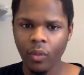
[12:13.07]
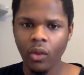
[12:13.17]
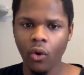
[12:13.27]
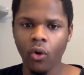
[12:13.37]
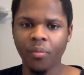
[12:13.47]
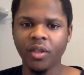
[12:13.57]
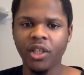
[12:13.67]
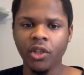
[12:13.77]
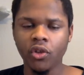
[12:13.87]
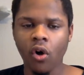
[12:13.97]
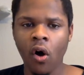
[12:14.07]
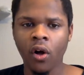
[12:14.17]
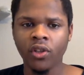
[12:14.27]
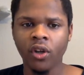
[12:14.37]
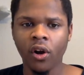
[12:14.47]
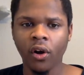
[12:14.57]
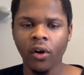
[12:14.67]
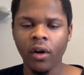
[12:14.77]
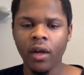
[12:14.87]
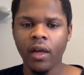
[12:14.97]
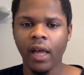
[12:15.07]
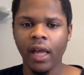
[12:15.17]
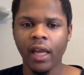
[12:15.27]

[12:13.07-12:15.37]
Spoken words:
or potential all-star in